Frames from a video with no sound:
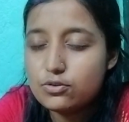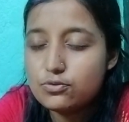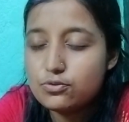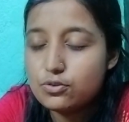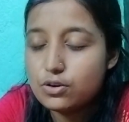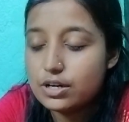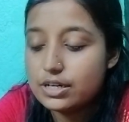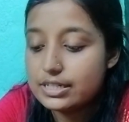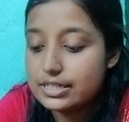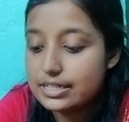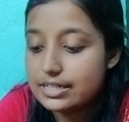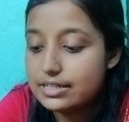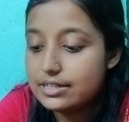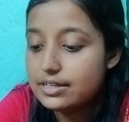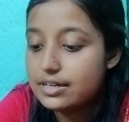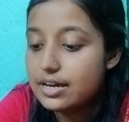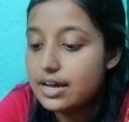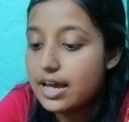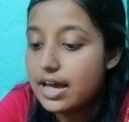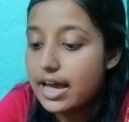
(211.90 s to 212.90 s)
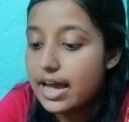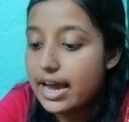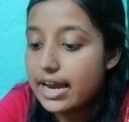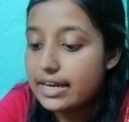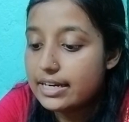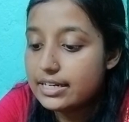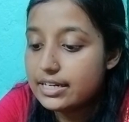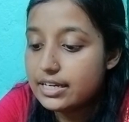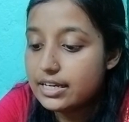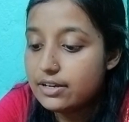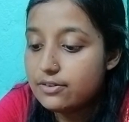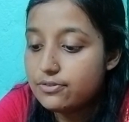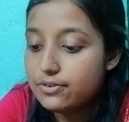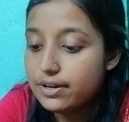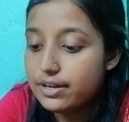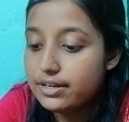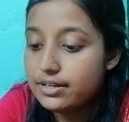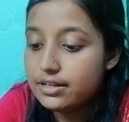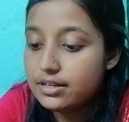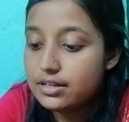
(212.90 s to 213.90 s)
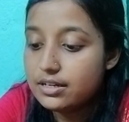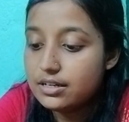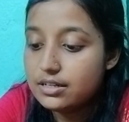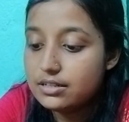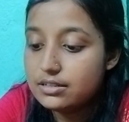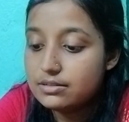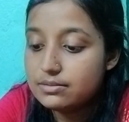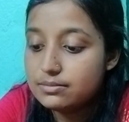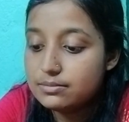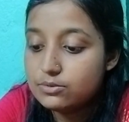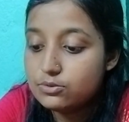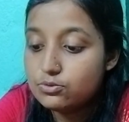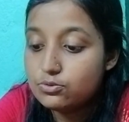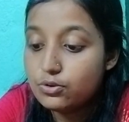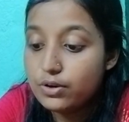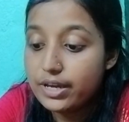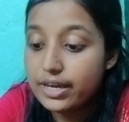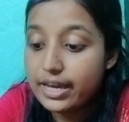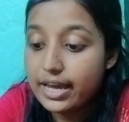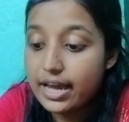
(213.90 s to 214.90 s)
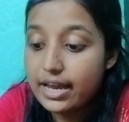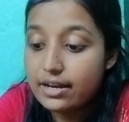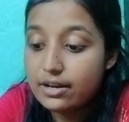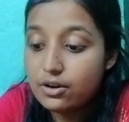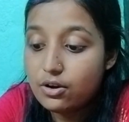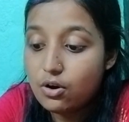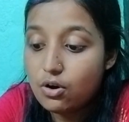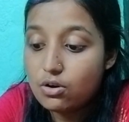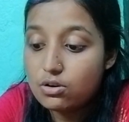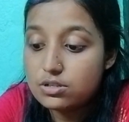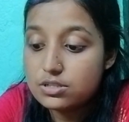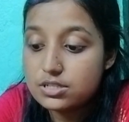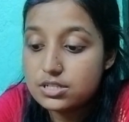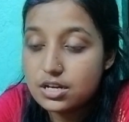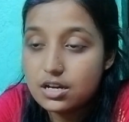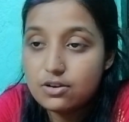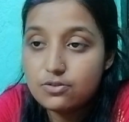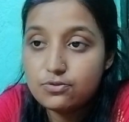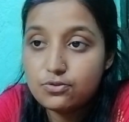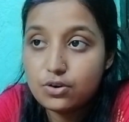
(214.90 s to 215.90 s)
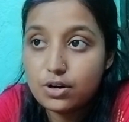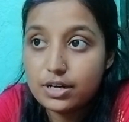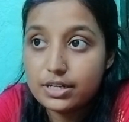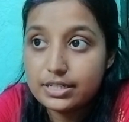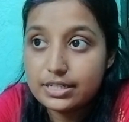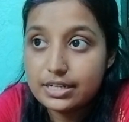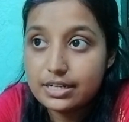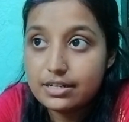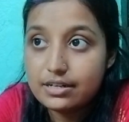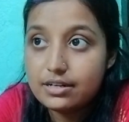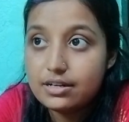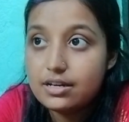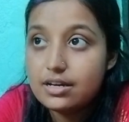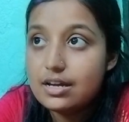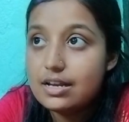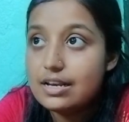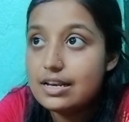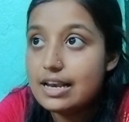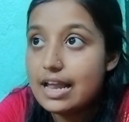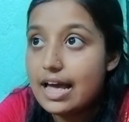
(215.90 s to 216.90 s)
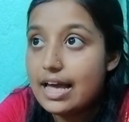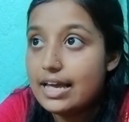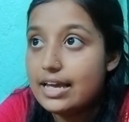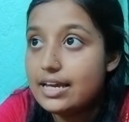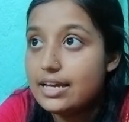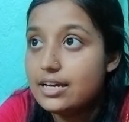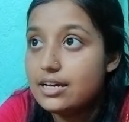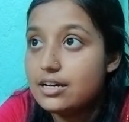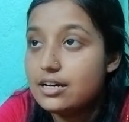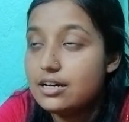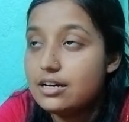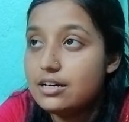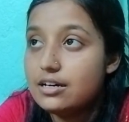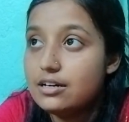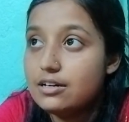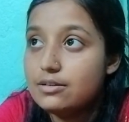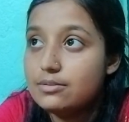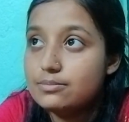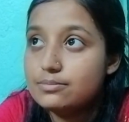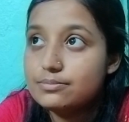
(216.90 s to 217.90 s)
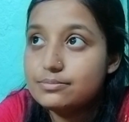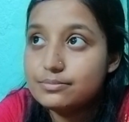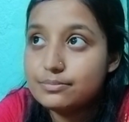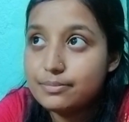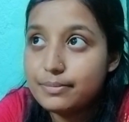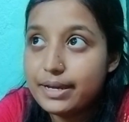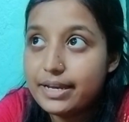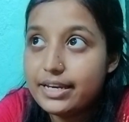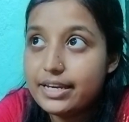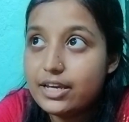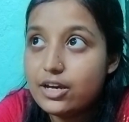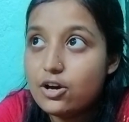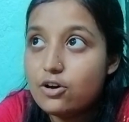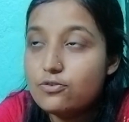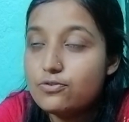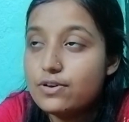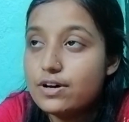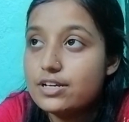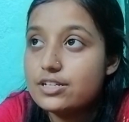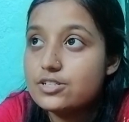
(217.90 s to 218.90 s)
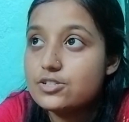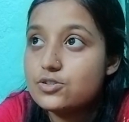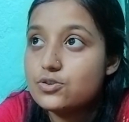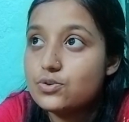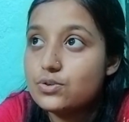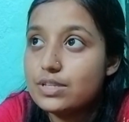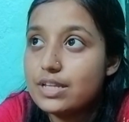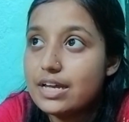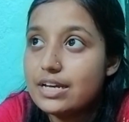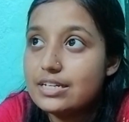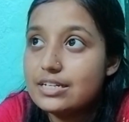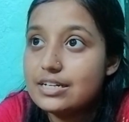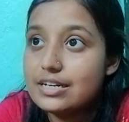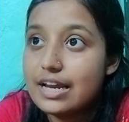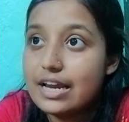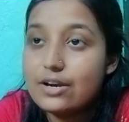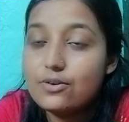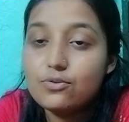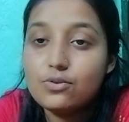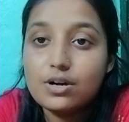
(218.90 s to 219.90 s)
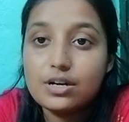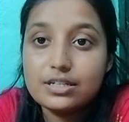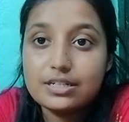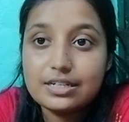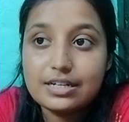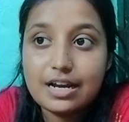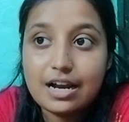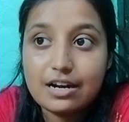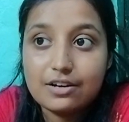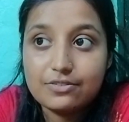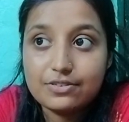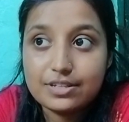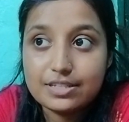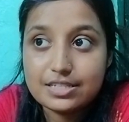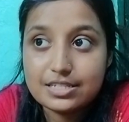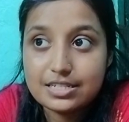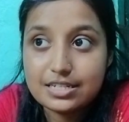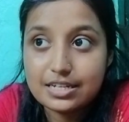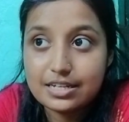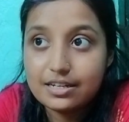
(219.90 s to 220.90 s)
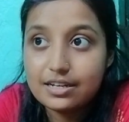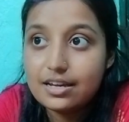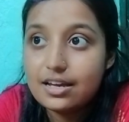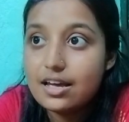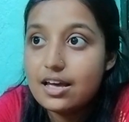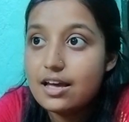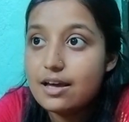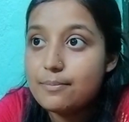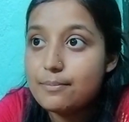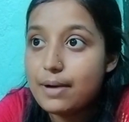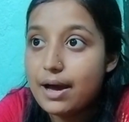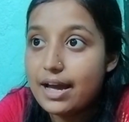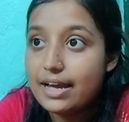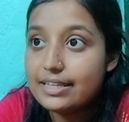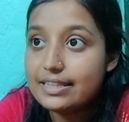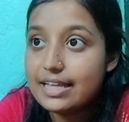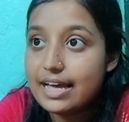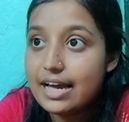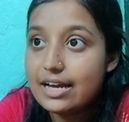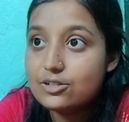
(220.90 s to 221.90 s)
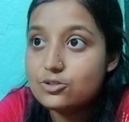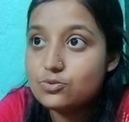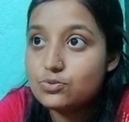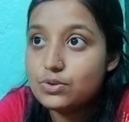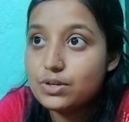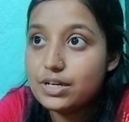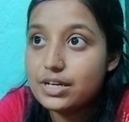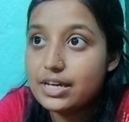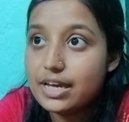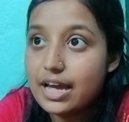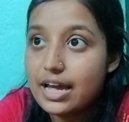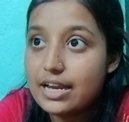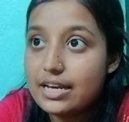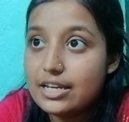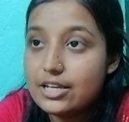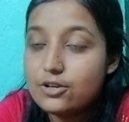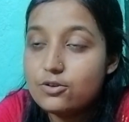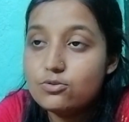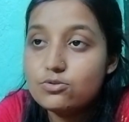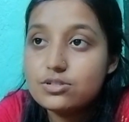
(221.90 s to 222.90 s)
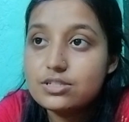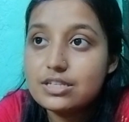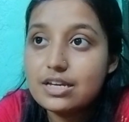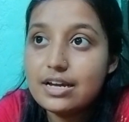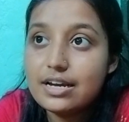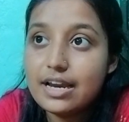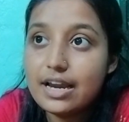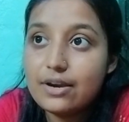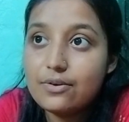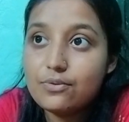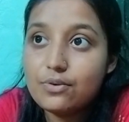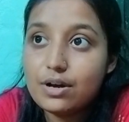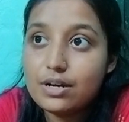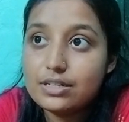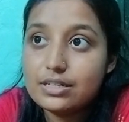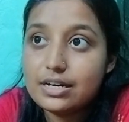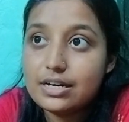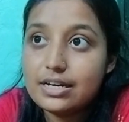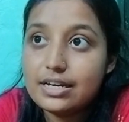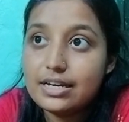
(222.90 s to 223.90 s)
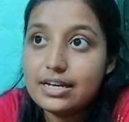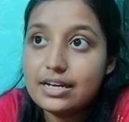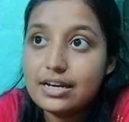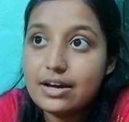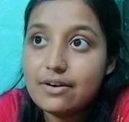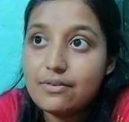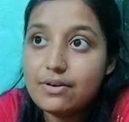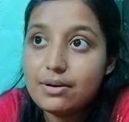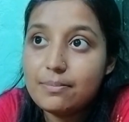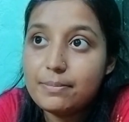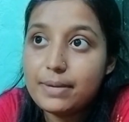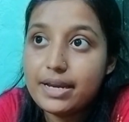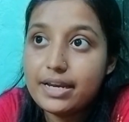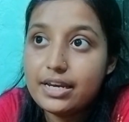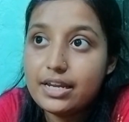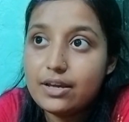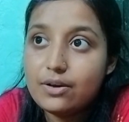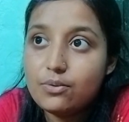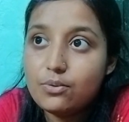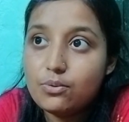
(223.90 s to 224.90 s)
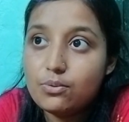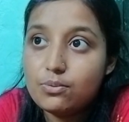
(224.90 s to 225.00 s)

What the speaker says: water. And even we can conserve water, like many of us know that rainwater harvesting. By that we can use the rainwater in our many